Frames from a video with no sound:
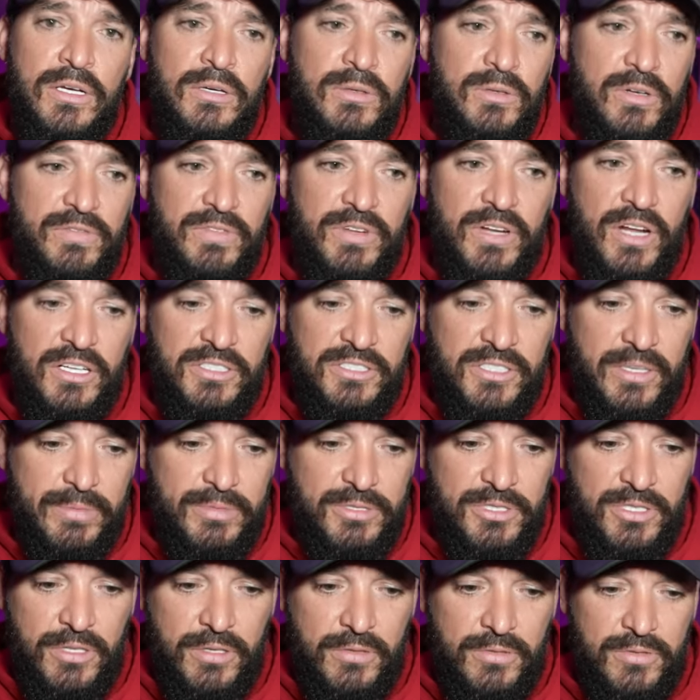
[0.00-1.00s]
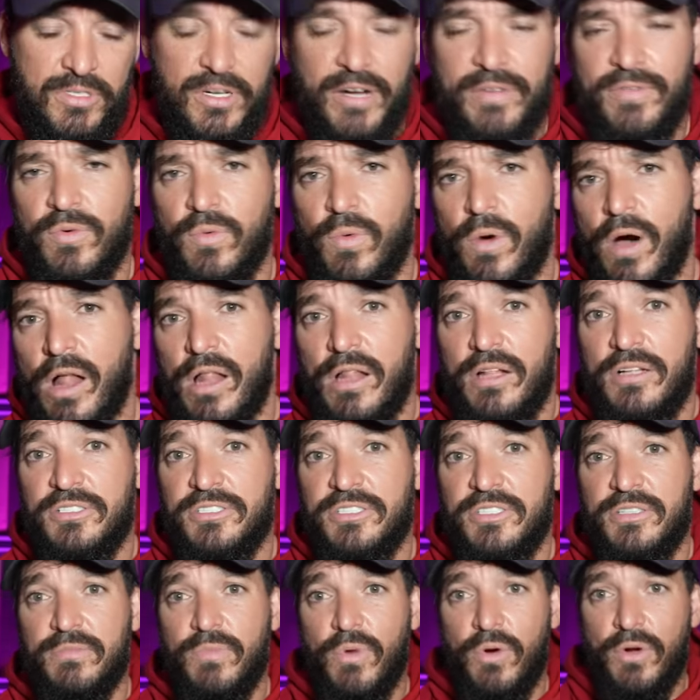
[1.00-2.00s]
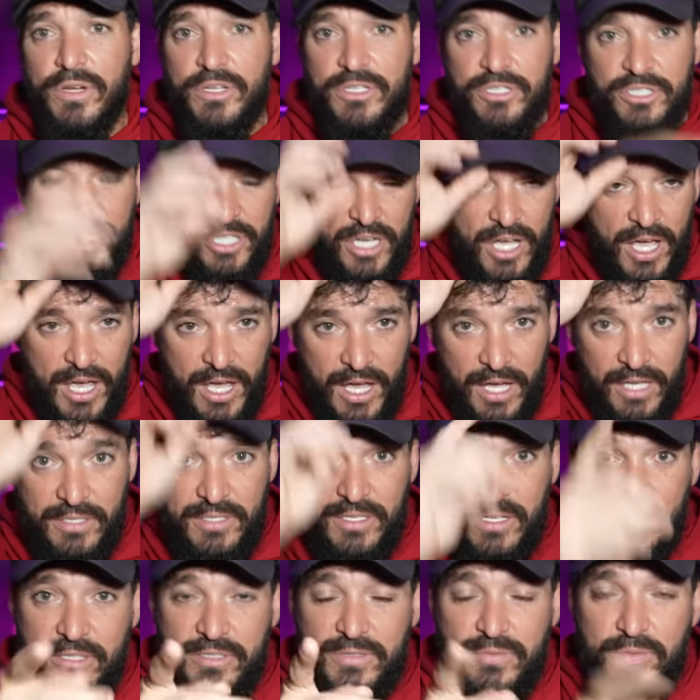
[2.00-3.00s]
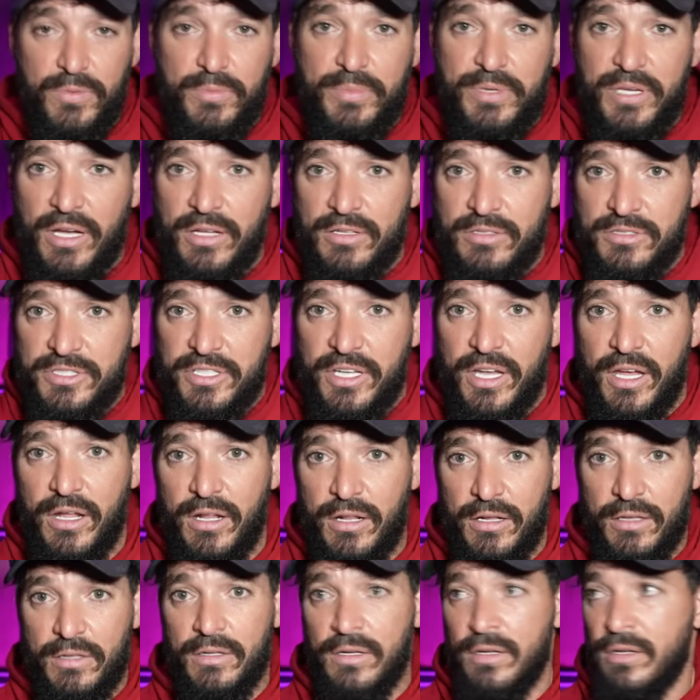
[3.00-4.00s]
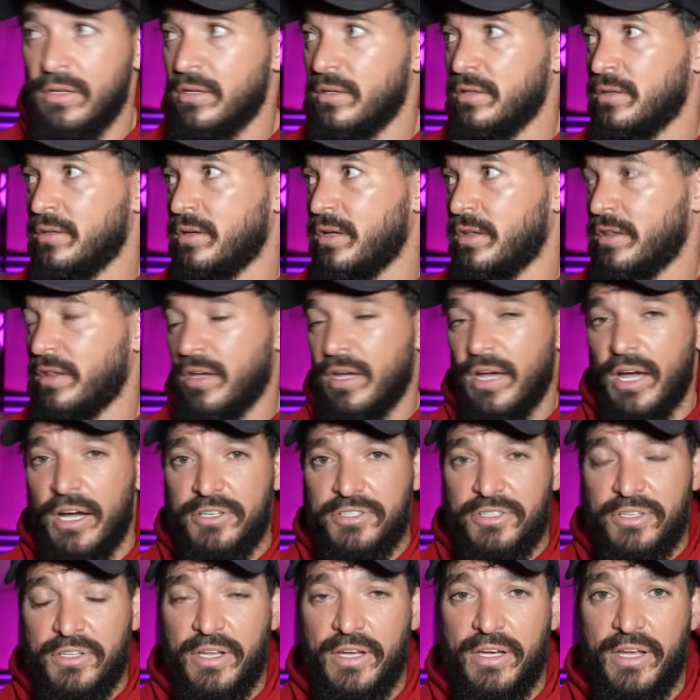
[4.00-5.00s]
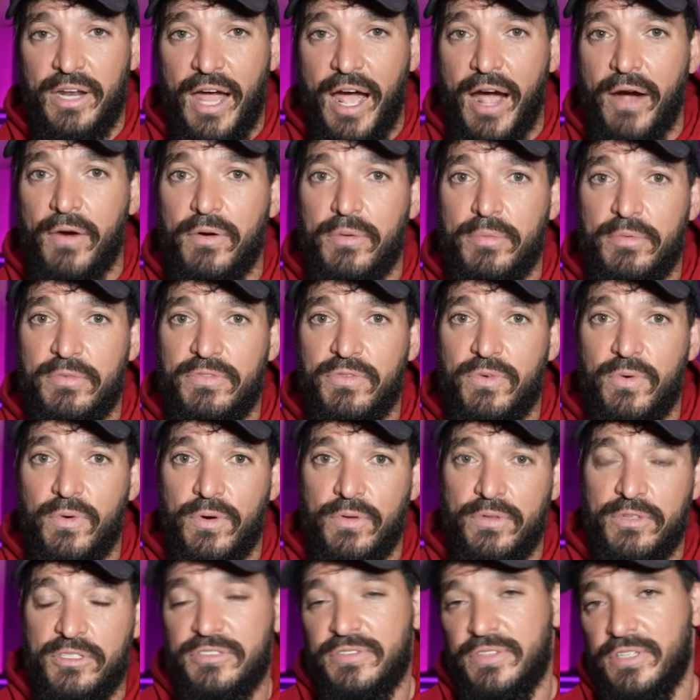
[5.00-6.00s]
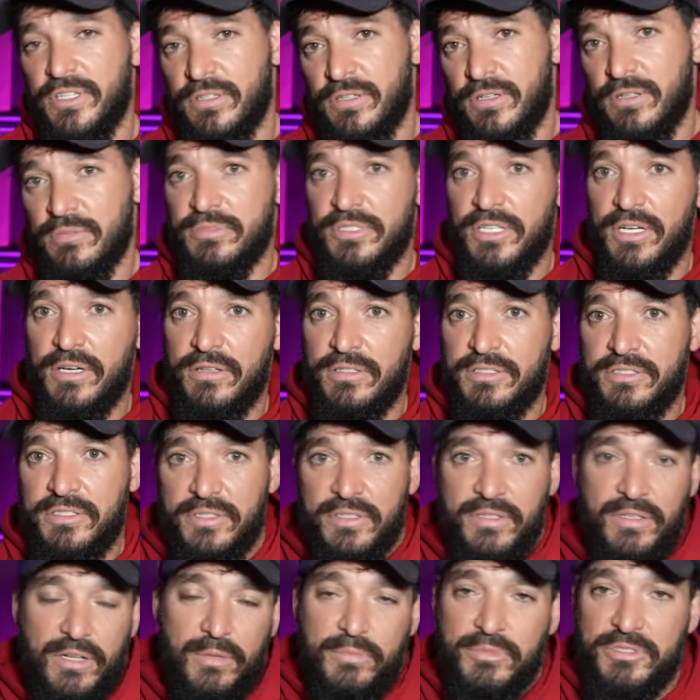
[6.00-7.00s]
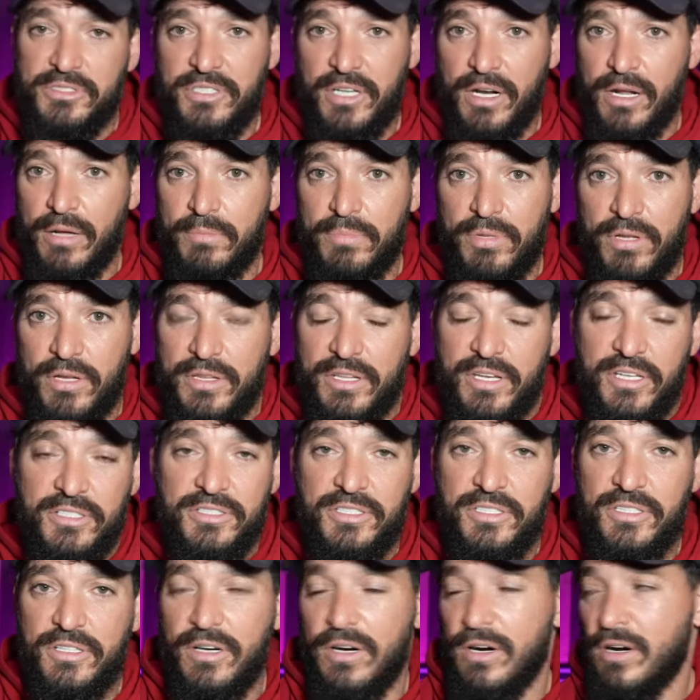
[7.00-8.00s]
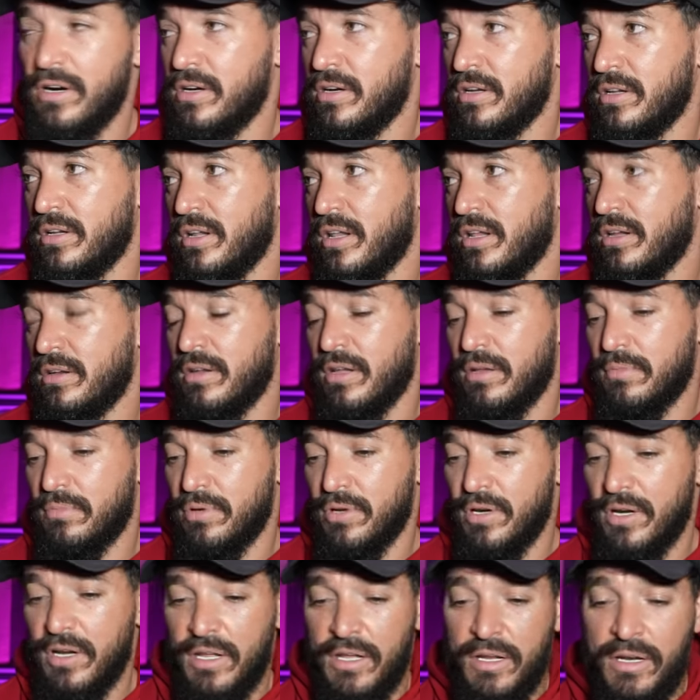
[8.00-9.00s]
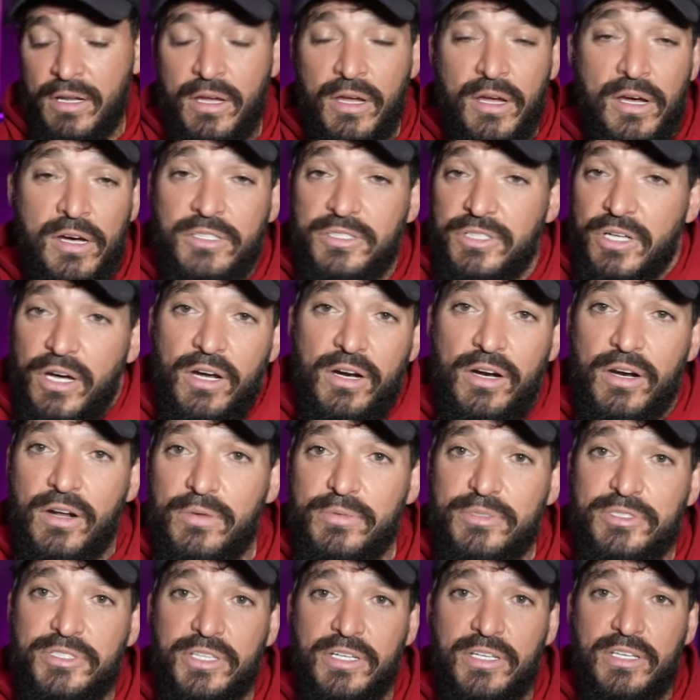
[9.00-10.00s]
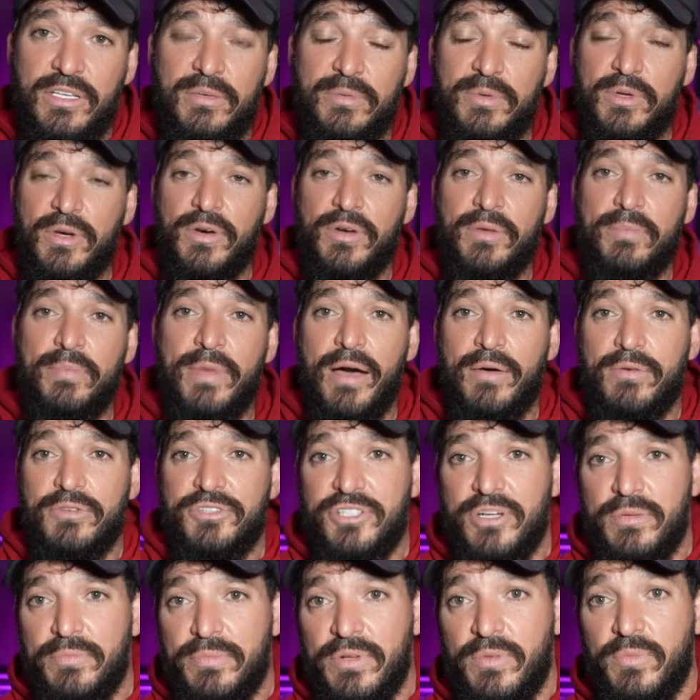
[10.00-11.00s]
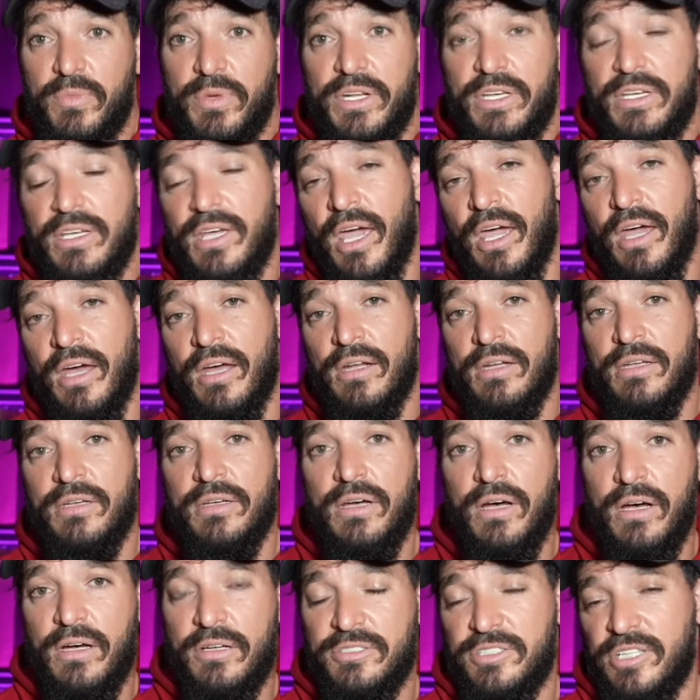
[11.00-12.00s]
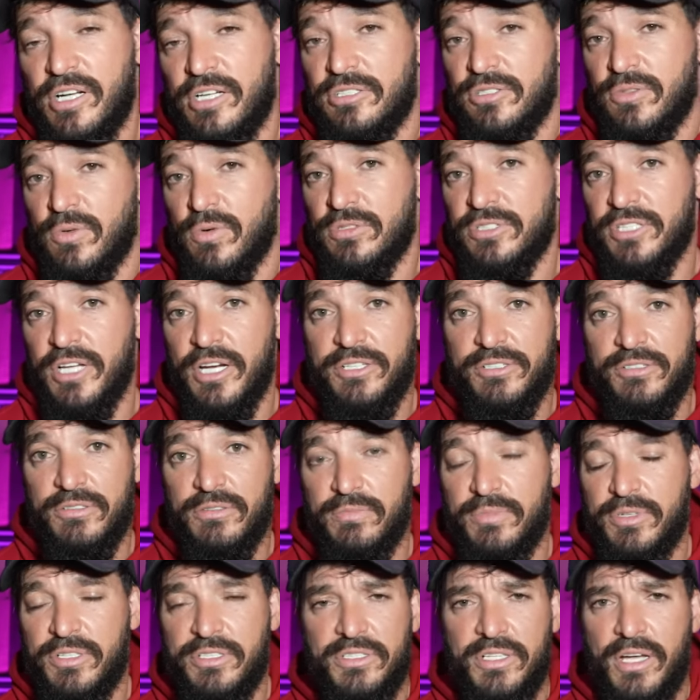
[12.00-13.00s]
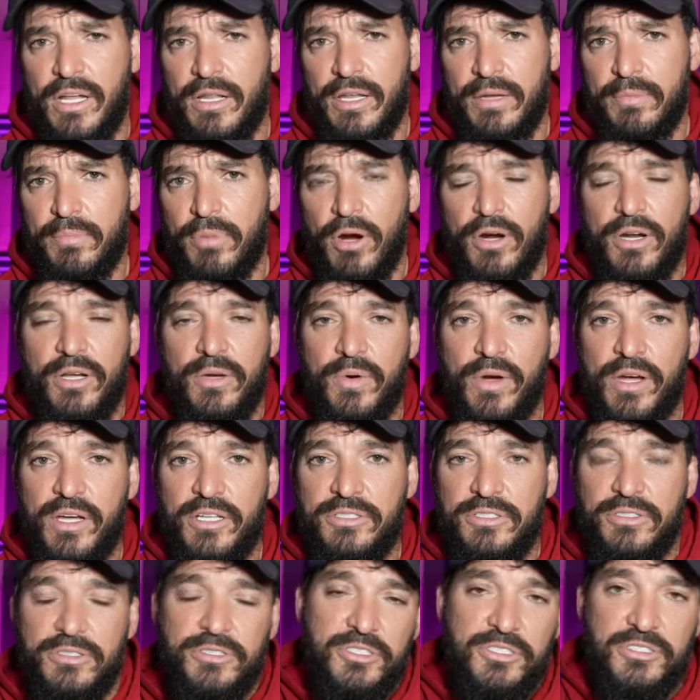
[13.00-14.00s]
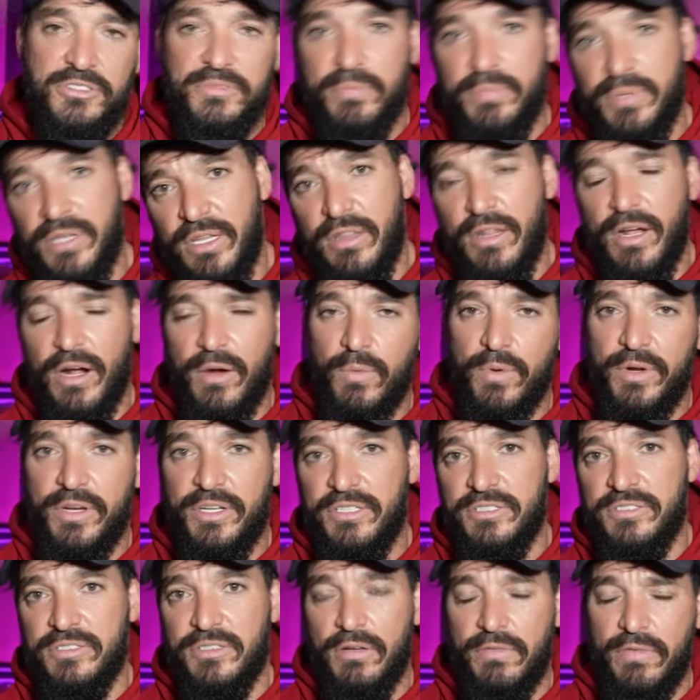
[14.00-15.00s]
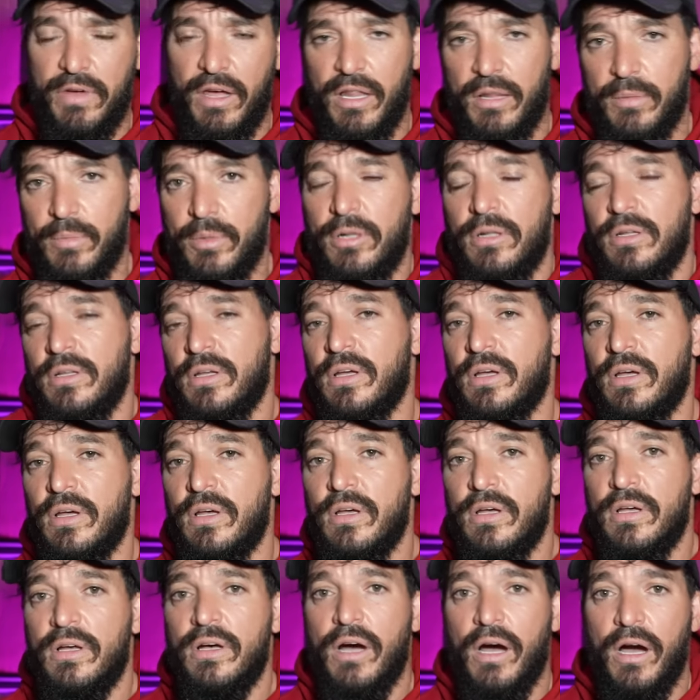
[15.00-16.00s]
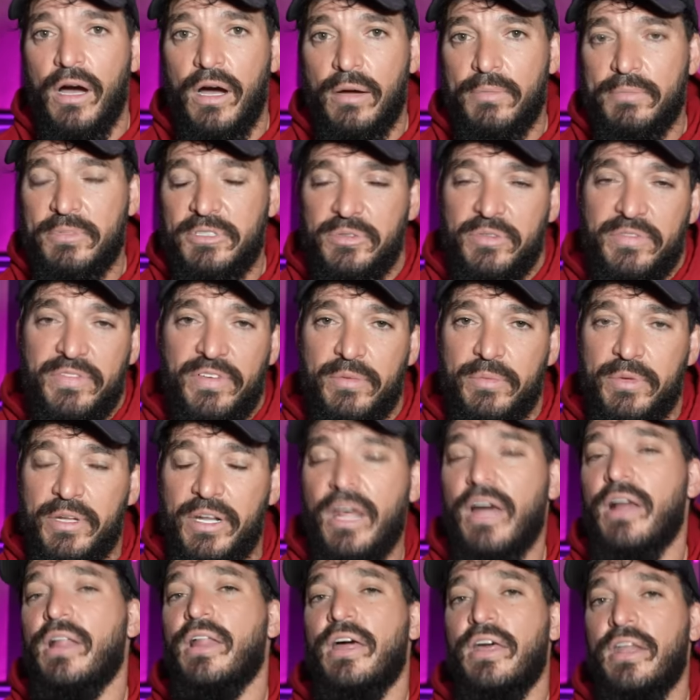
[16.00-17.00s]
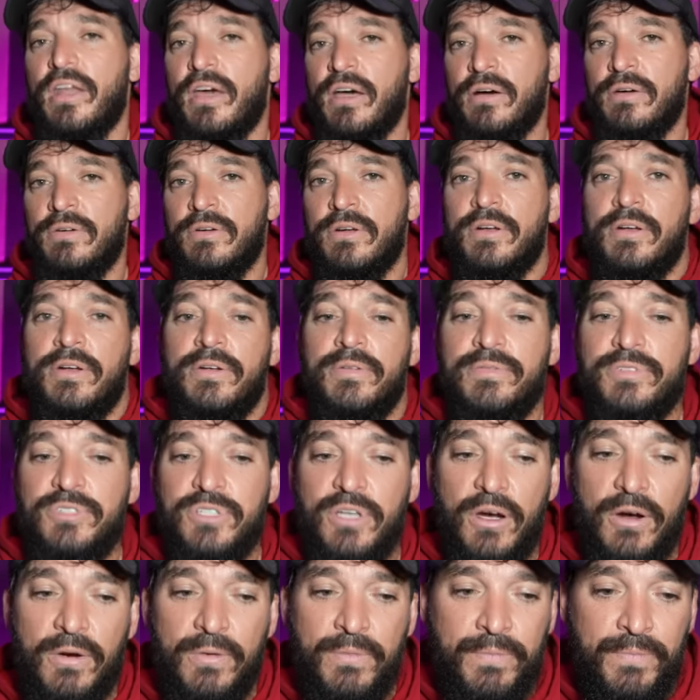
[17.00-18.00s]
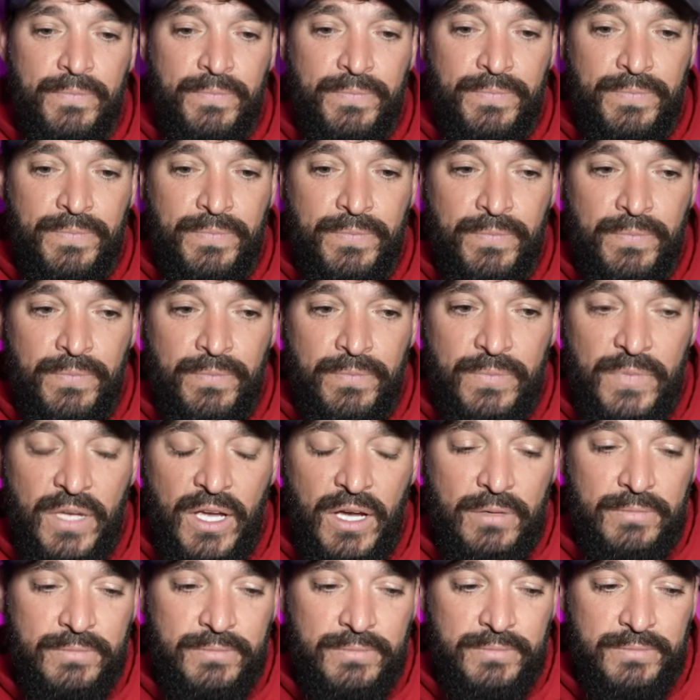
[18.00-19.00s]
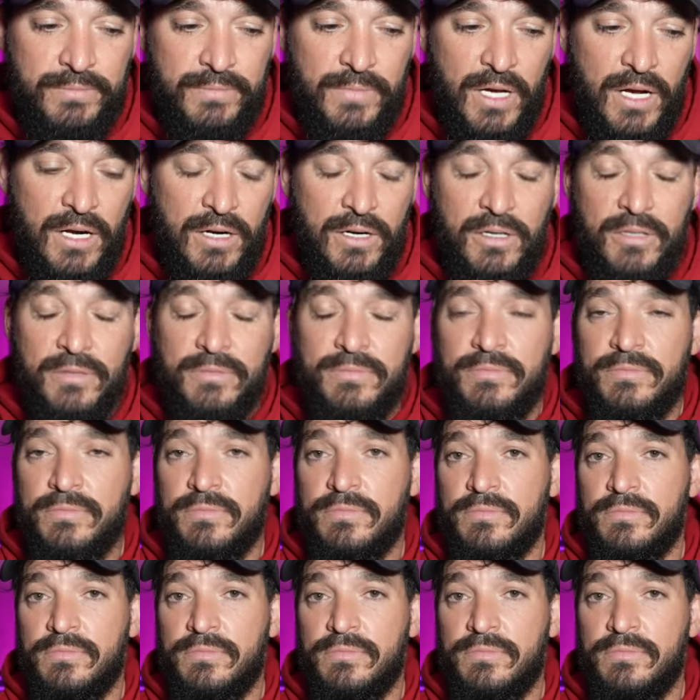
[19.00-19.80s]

We have the next episode with Trevor Wallace and Morgan J. Tickets will be on sale, I think, actually, like an hour before this video comes out, because I'm just going to unplug the SD card and put it in. So Haunted Homies is going to keep going. Matt will jump in when he can. He's got his tour schedule, but he's not, like, parting ways. So he'll just be there when he's available, because we film it in LA now. So, yeah, I don't know.